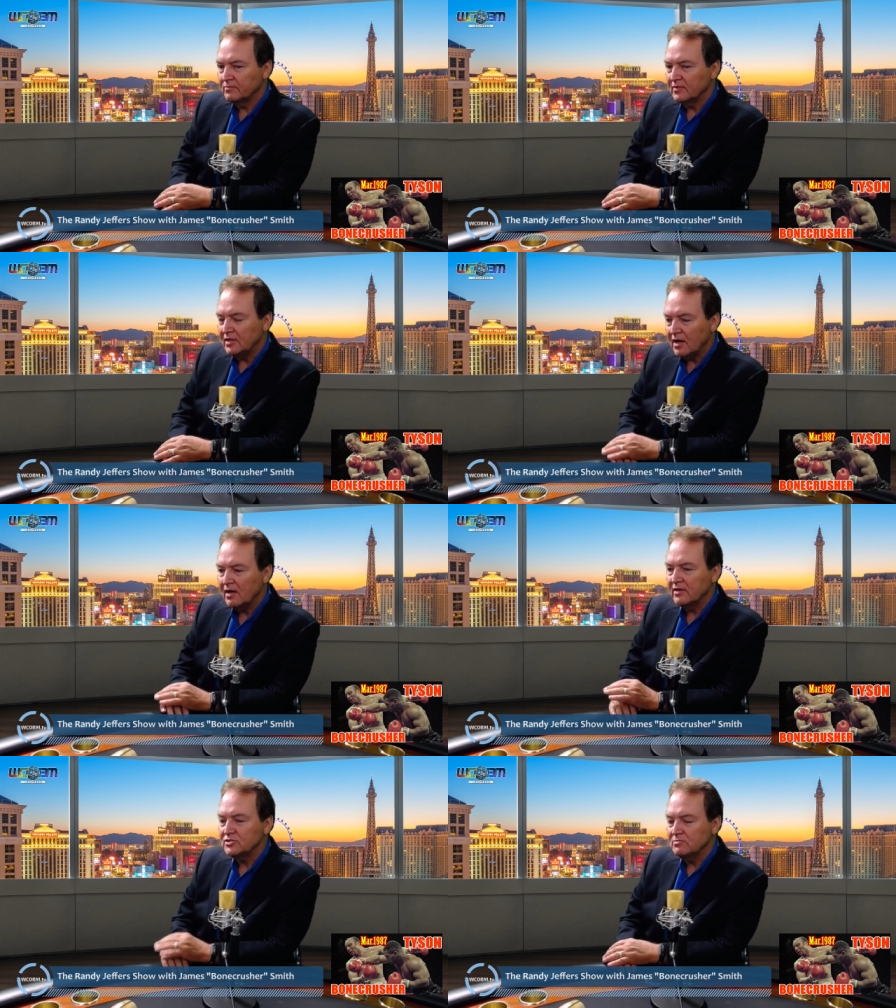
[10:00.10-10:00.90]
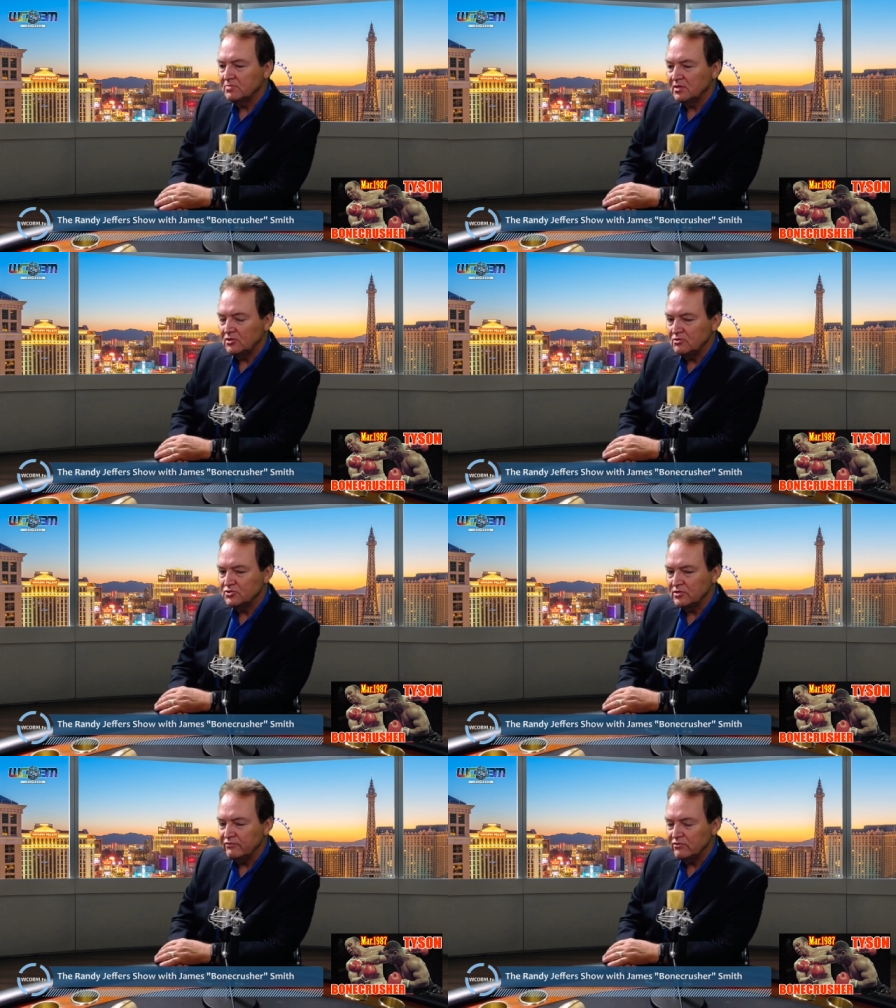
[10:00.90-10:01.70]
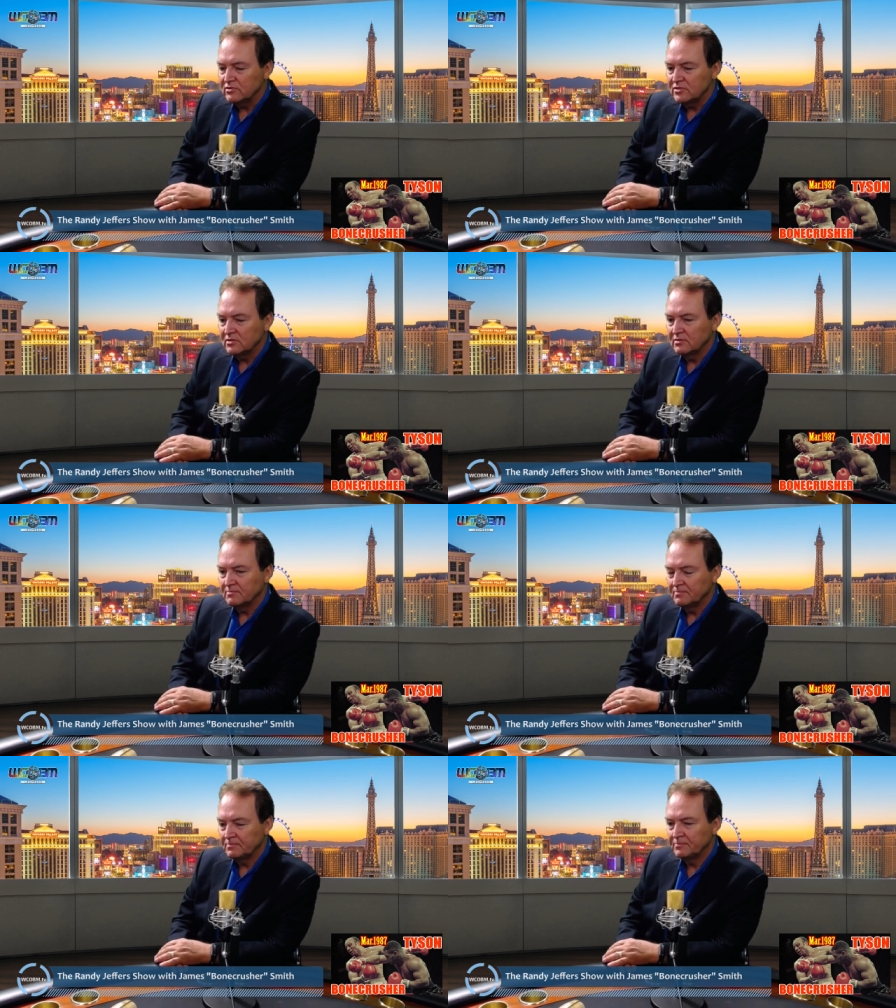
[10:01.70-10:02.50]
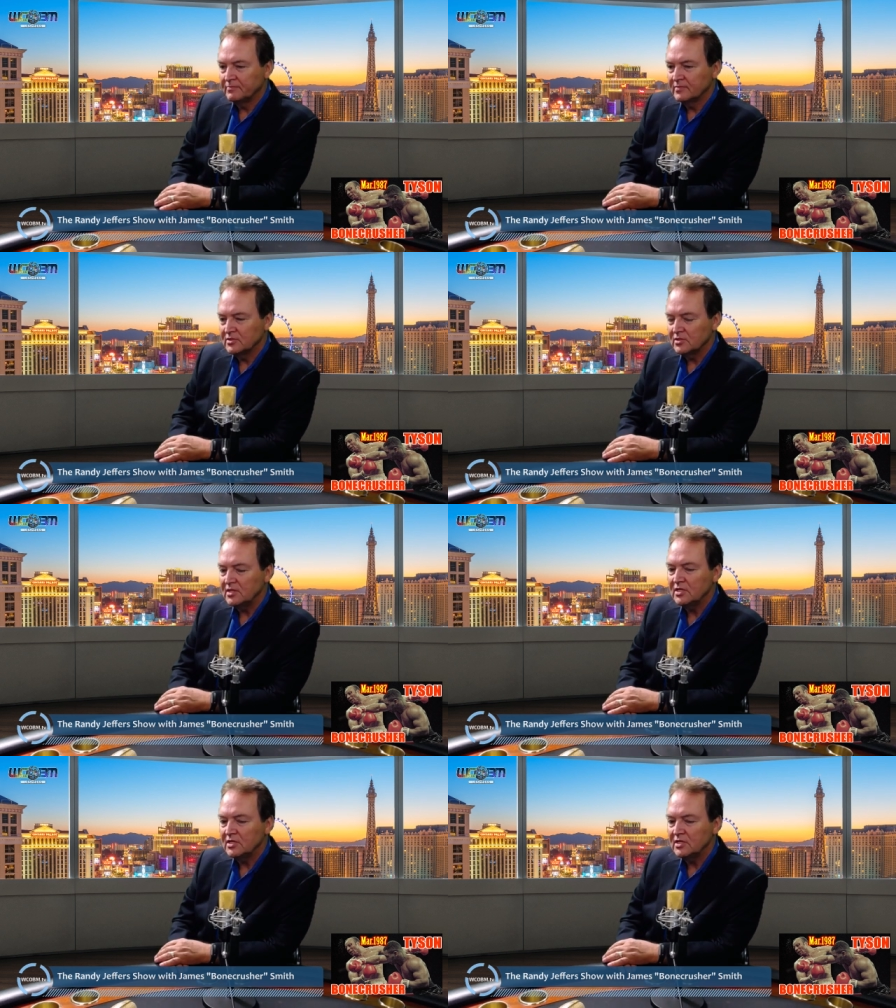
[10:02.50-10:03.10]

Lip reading: yeah, that's a big, huge difference. So he